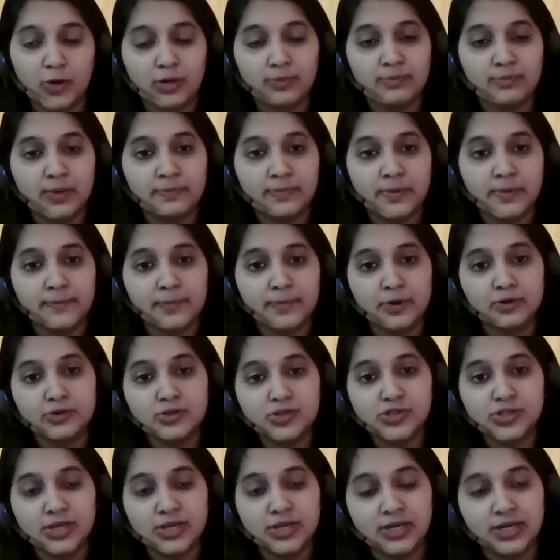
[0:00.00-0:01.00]
of bottom up
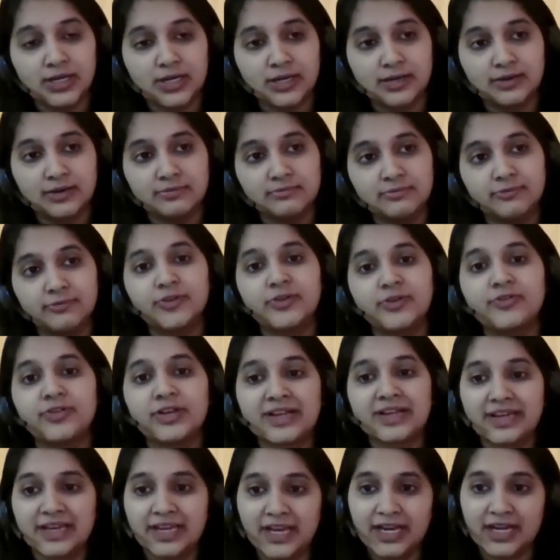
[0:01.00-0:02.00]
approach, we
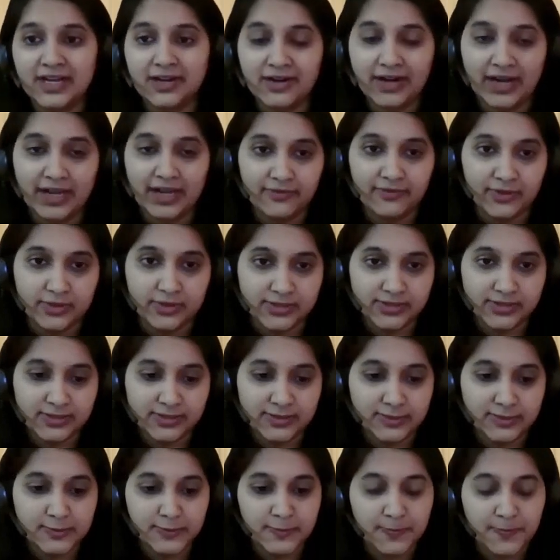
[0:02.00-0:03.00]
will create
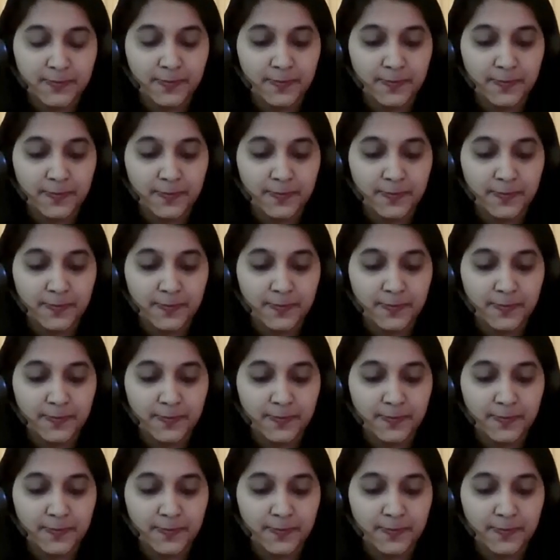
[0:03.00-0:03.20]
drivers.